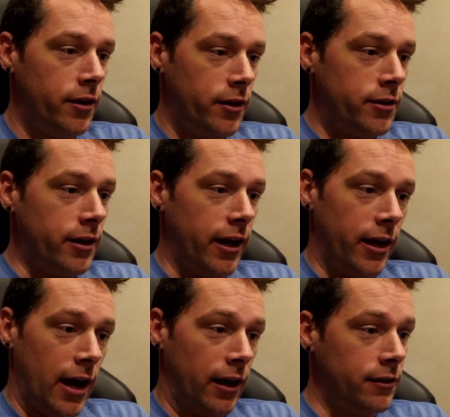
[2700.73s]
to get
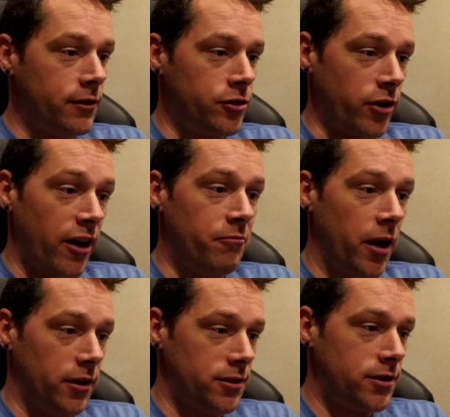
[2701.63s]
on, the drive
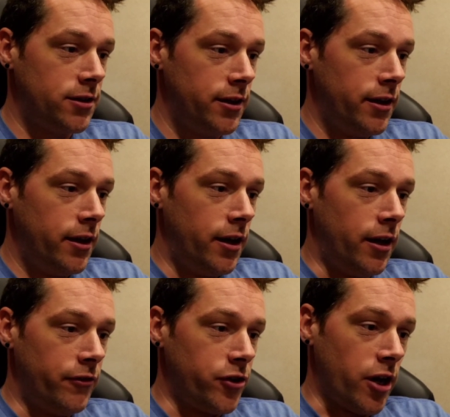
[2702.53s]
belts.
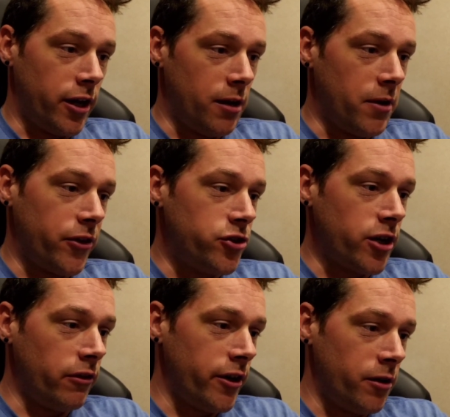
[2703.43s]
If you're talking about the
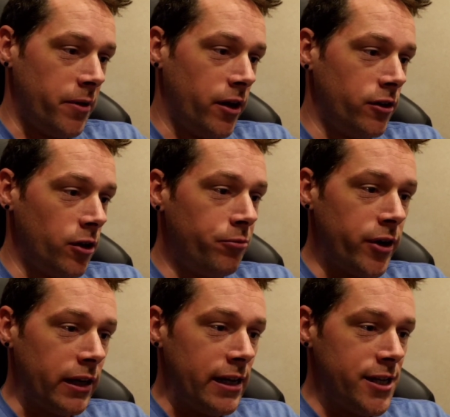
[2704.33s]
generator belt, they're
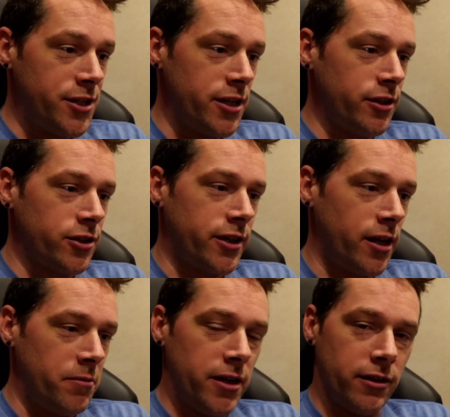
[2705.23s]
pretty easy. You just got
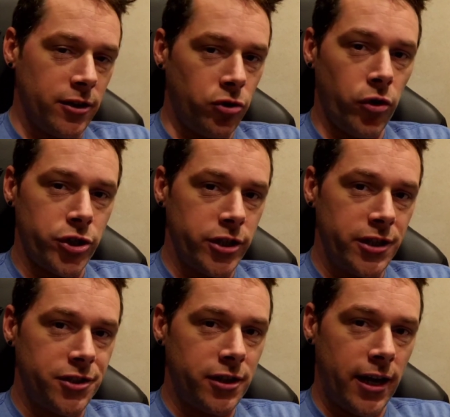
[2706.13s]
to be a
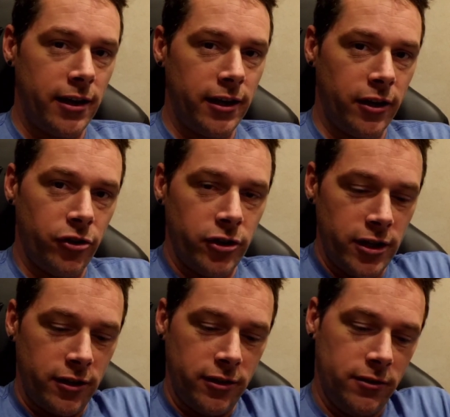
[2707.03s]
contortionist to kind of get
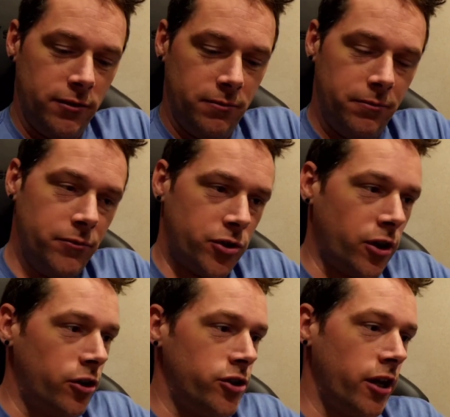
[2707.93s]
underneath the
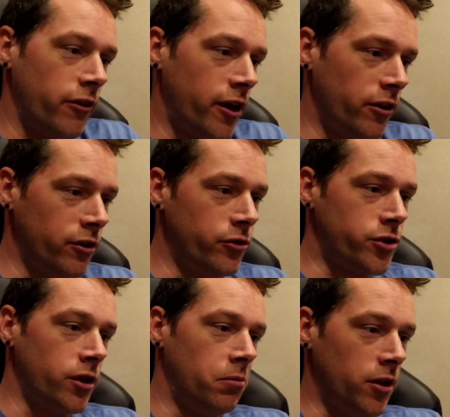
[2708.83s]
starter generator and
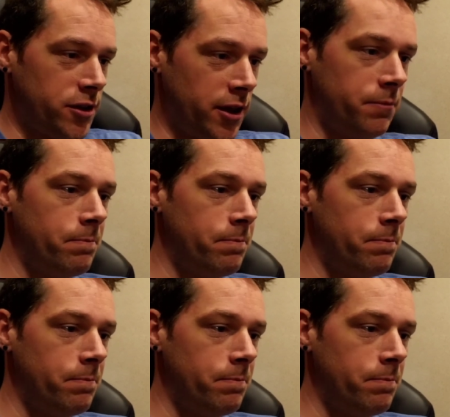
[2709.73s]
loosen the bolts up.